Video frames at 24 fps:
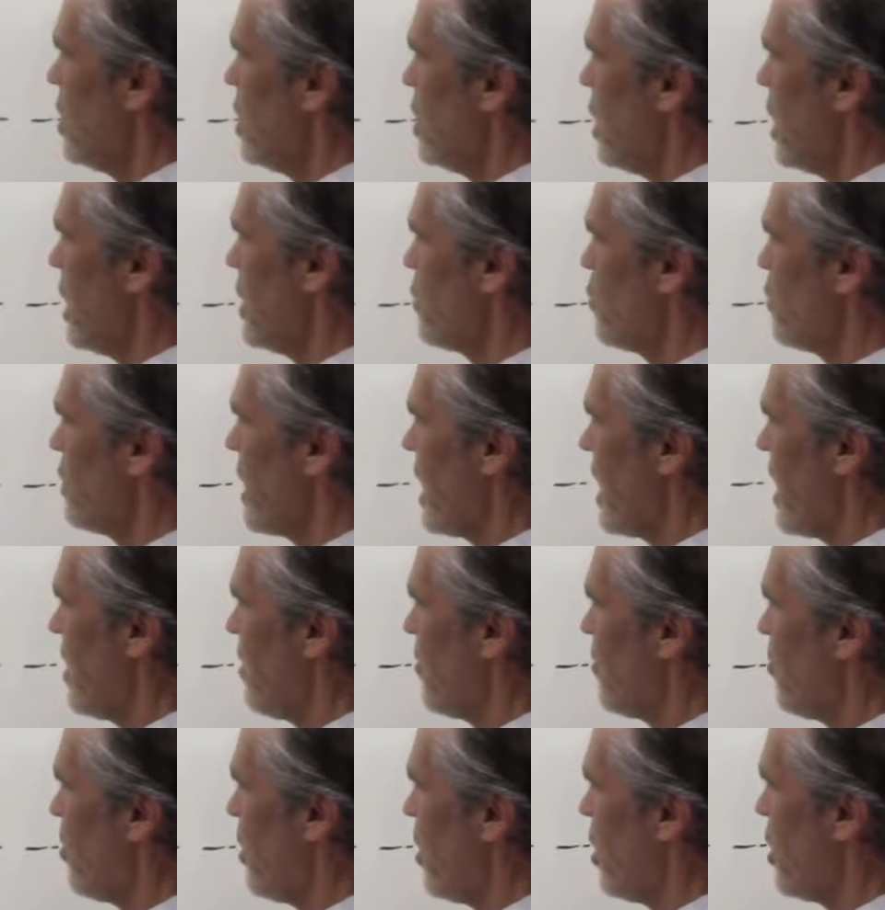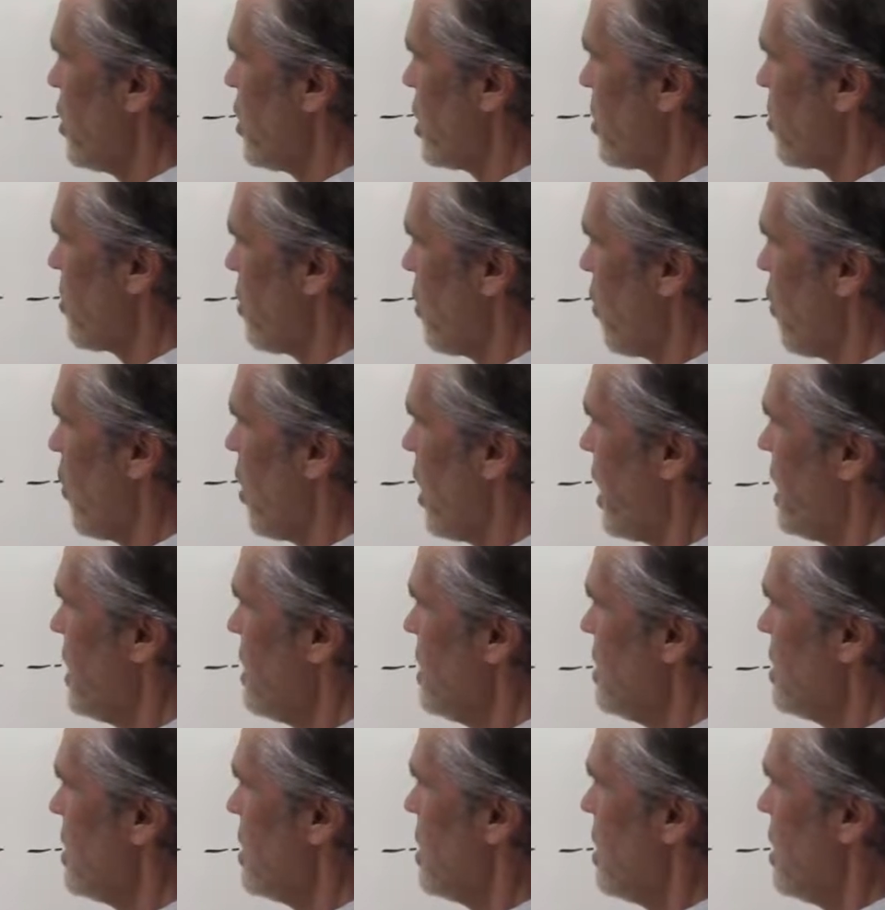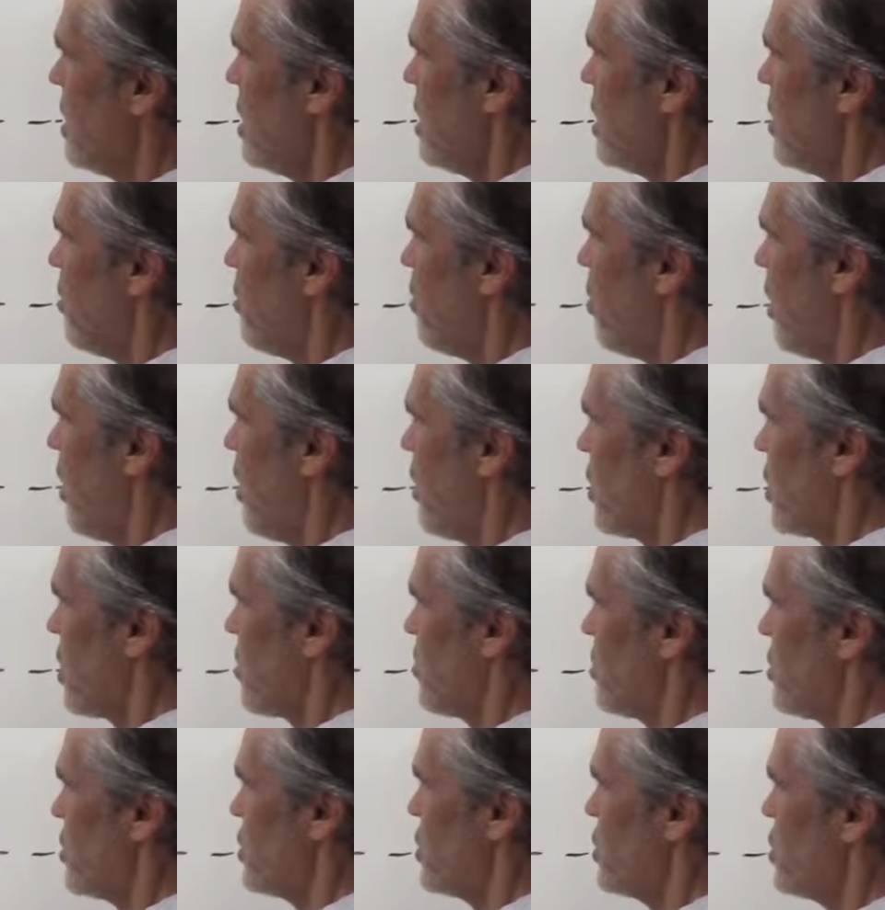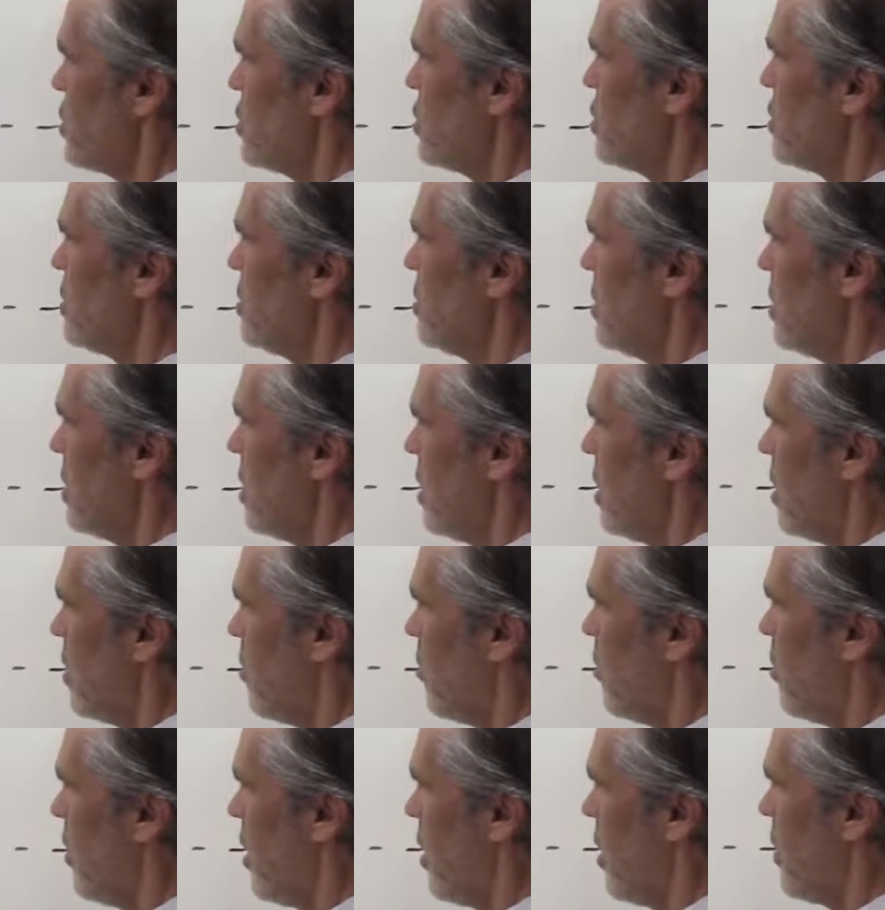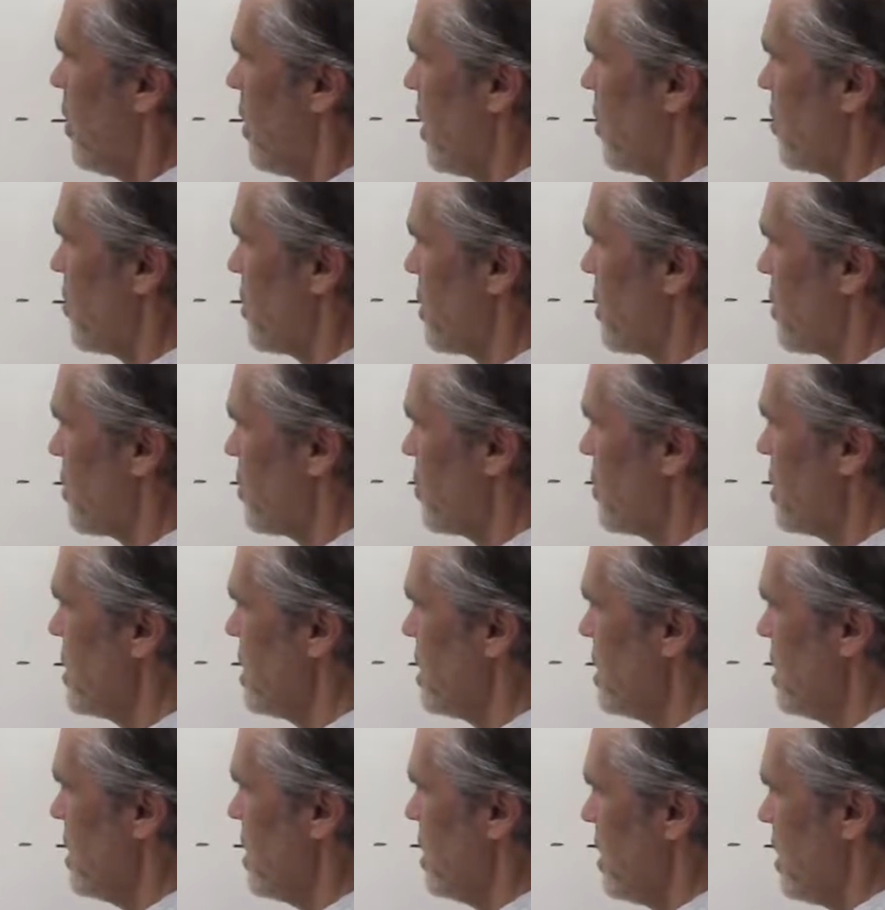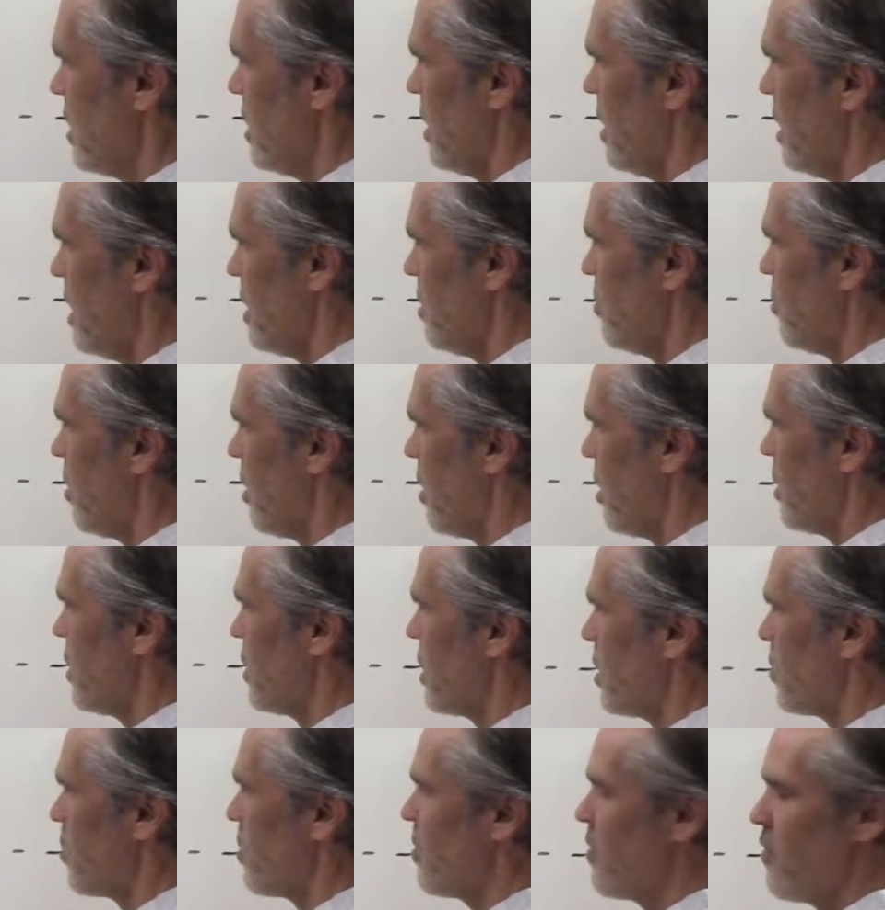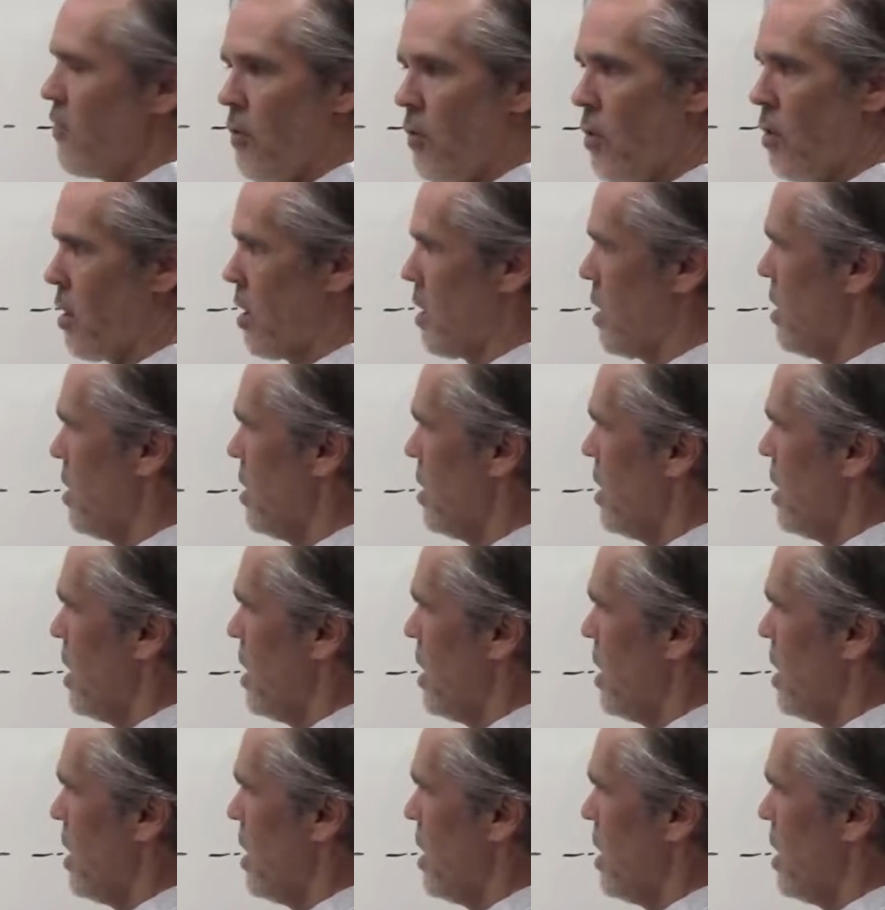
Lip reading: and we have bond number 1, bond number 2, bond number 3, and bond number 4.